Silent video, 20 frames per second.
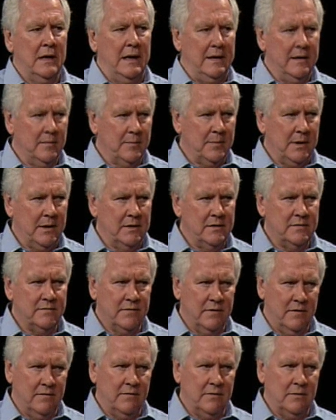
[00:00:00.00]
and a place
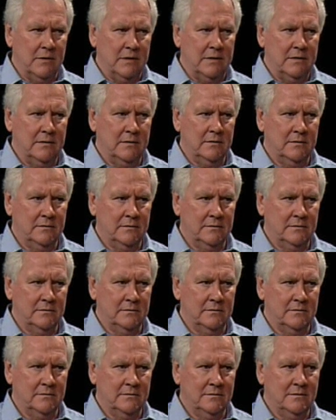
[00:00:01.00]
for everyone
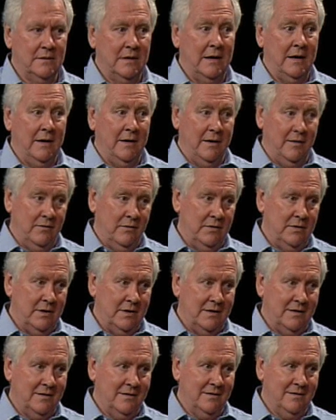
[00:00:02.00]
and
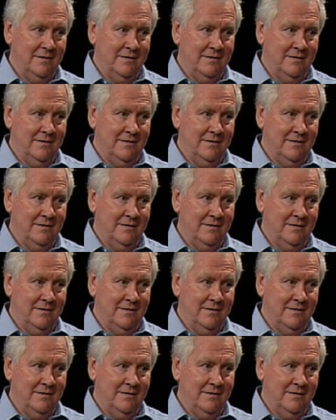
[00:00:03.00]
everything.